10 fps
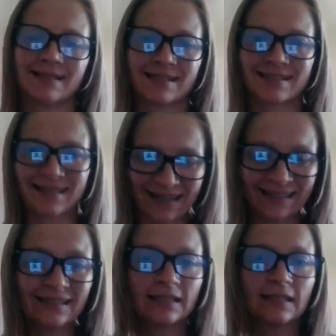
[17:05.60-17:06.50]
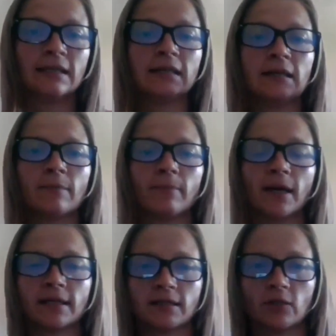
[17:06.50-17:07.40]
dense diet,
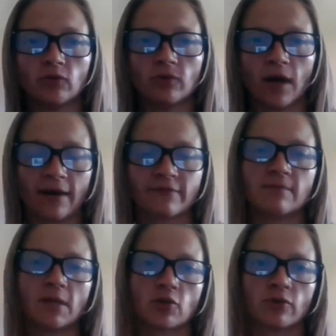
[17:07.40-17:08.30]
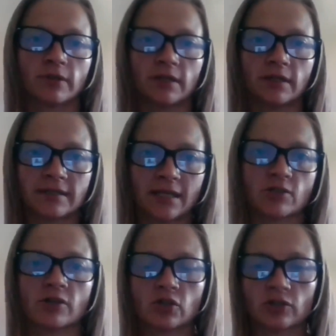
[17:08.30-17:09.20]
but you have to make sure that the
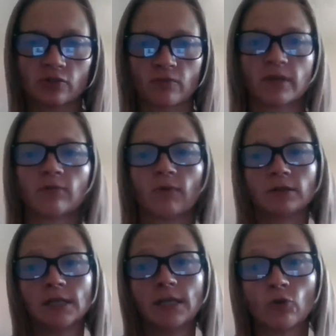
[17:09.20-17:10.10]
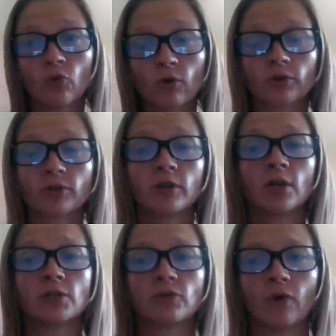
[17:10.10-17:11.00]
digestion is working well in order
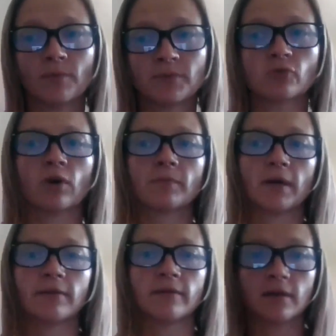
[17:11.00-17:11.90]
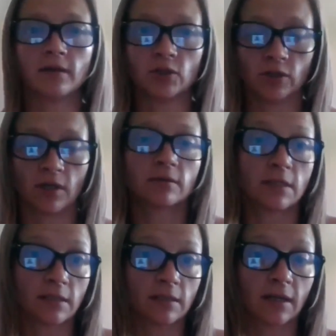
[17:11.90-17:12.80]
to absorb
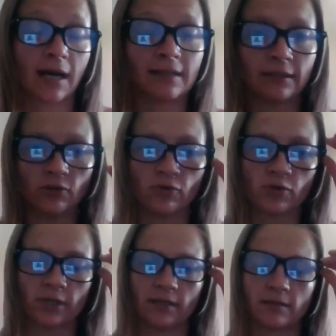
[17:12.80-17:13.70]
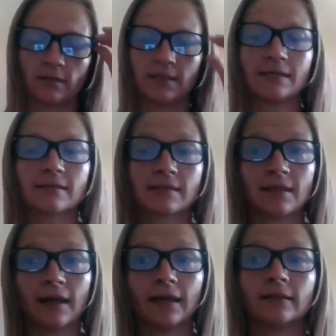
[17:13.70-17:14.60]
the highly nutrient dense
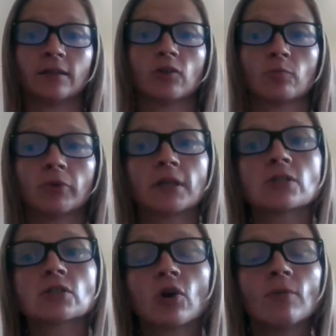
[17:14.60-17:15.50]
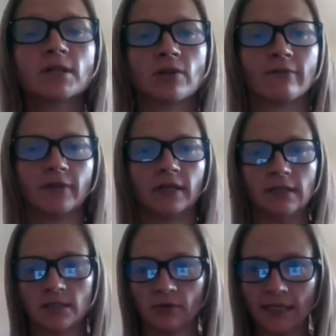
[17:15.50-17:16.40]
diet that you're putting so much effort
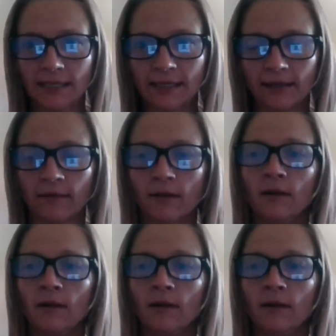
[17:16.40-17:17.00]
into eating.